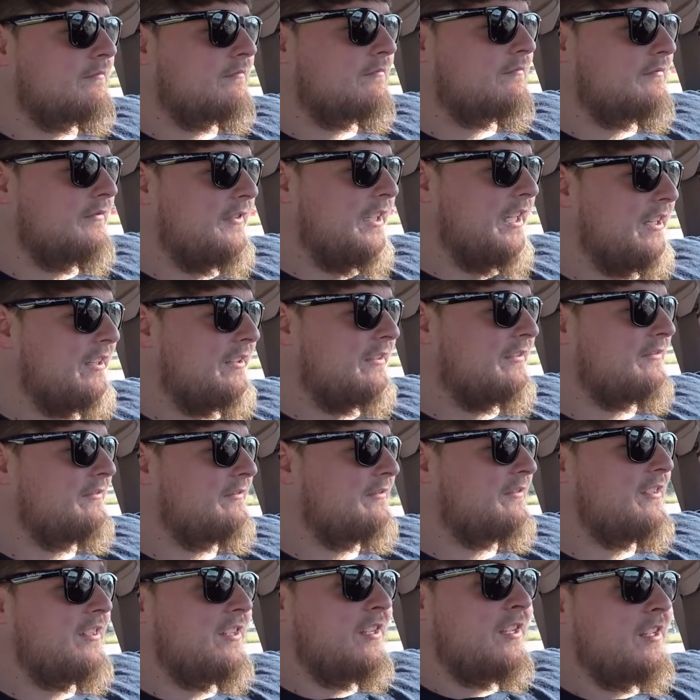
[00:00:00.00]
Yeah,
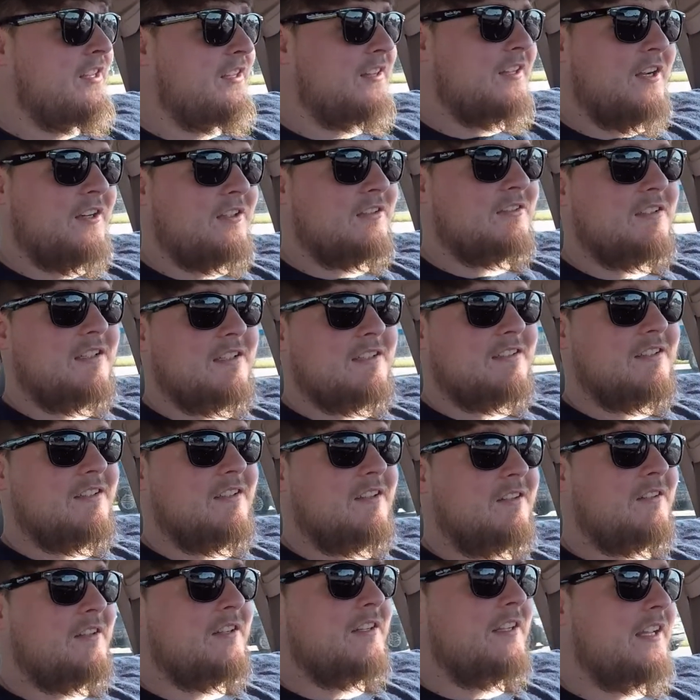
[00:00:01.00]
Thursday is the
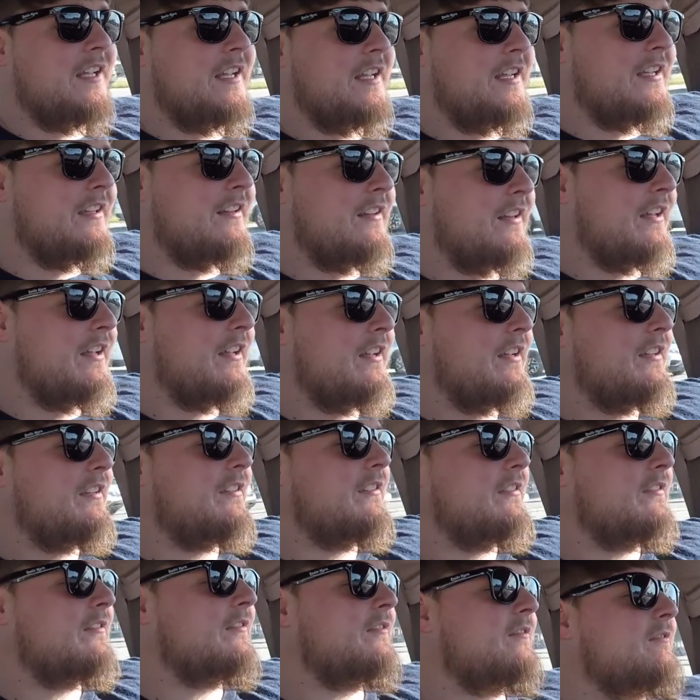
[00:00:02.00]
only day that
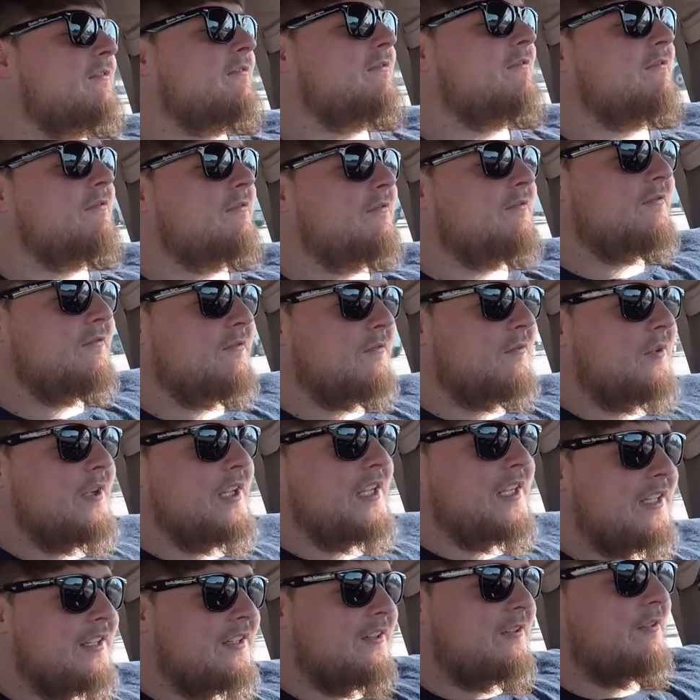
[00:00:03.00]
we
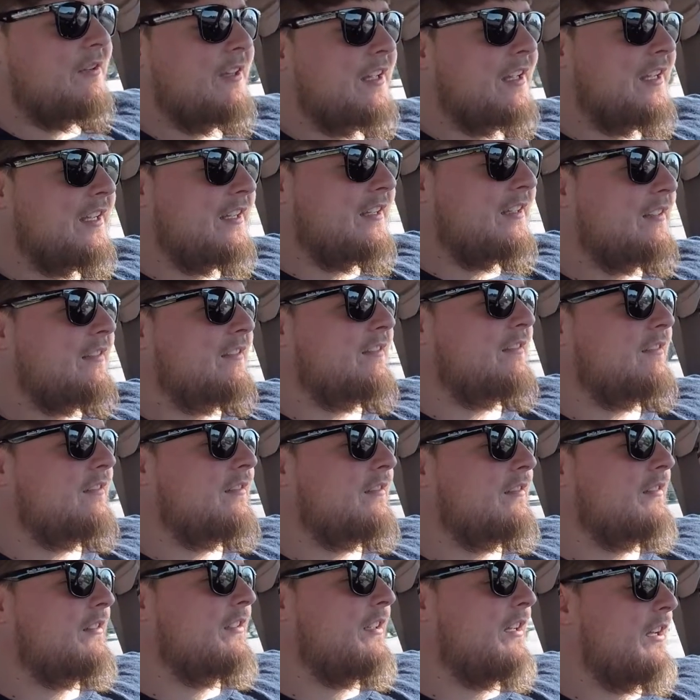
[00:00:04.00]
can do that.
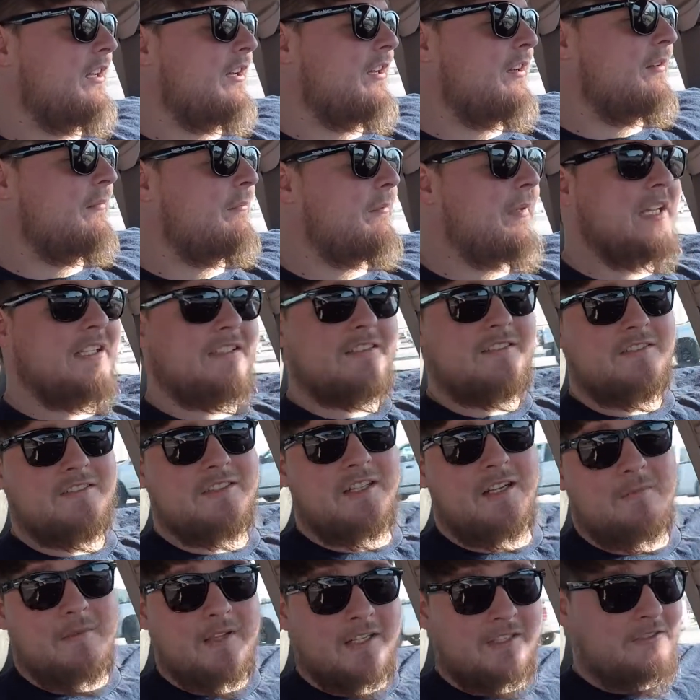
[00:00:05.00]
Basically try
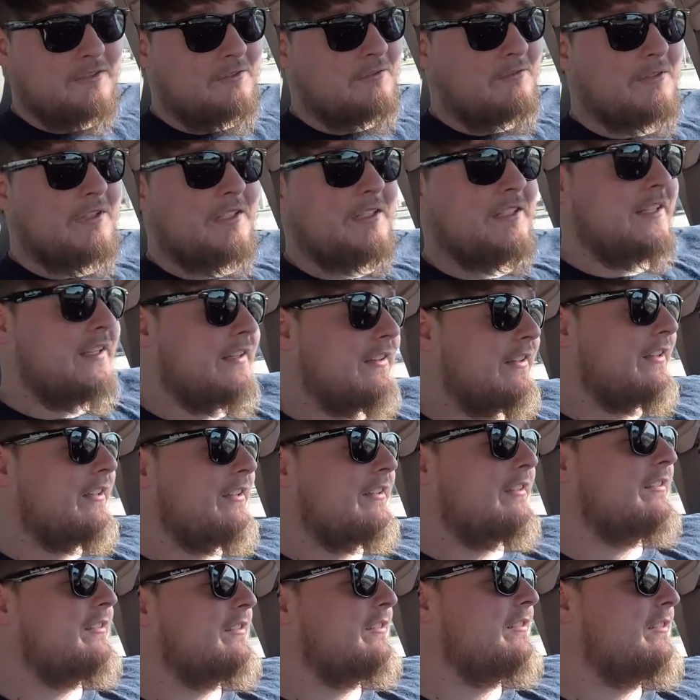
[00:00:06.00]
to make 250 at
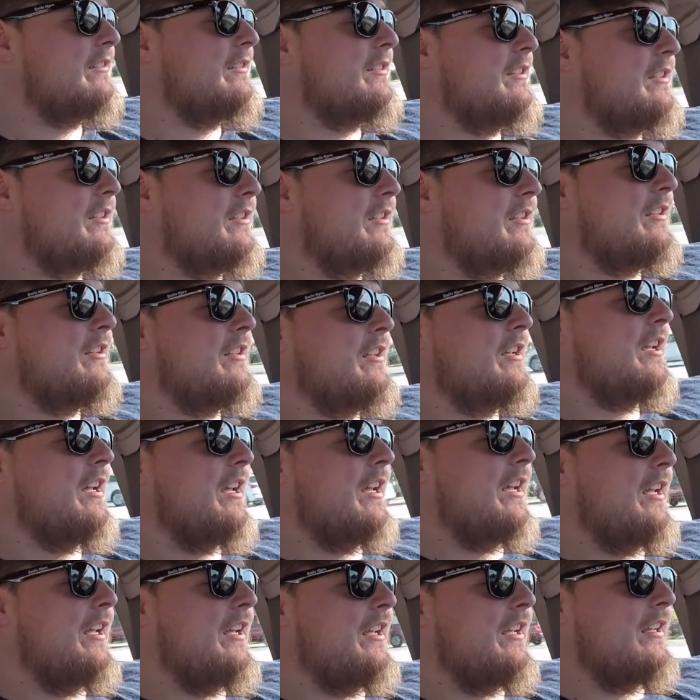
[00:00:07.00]
least
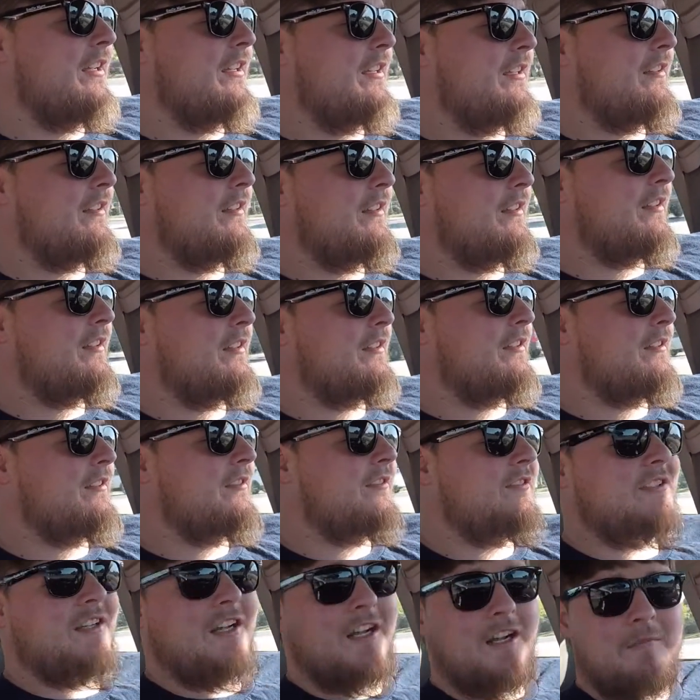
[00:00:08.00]
and
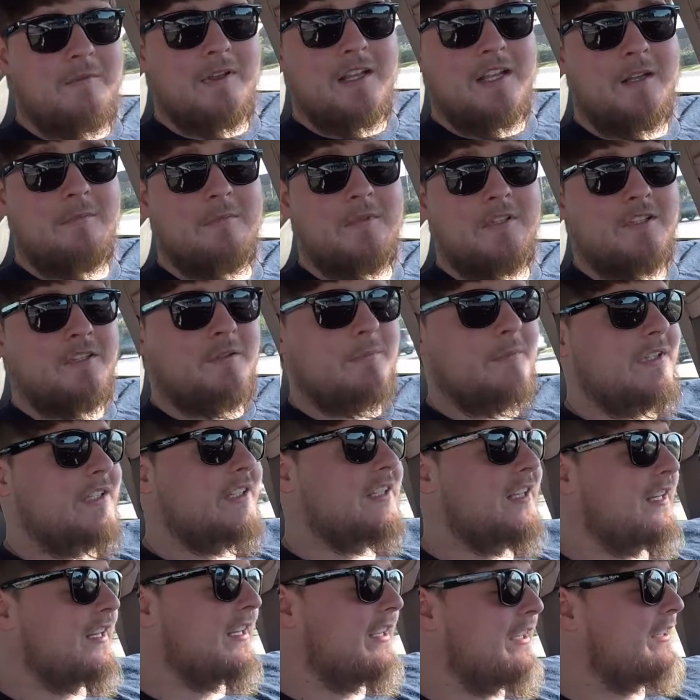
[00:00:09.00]
try to make up a little
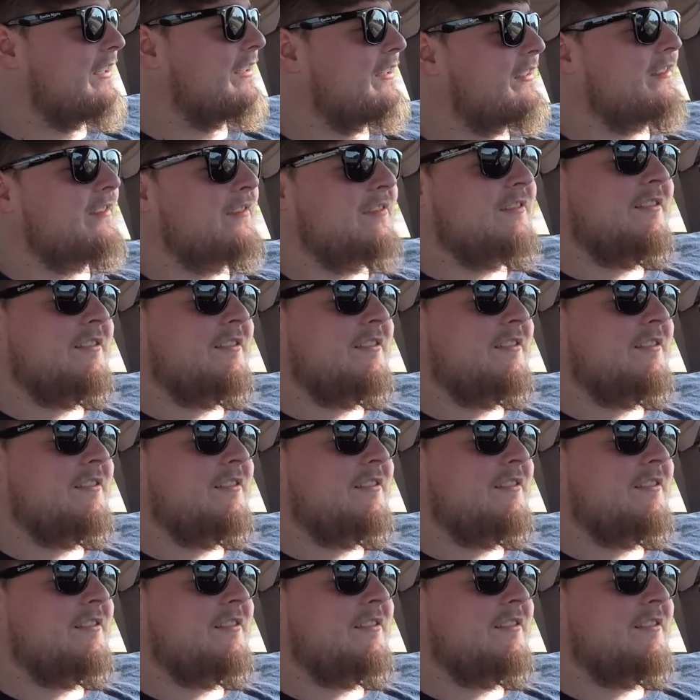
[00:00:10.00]
bit, I guess,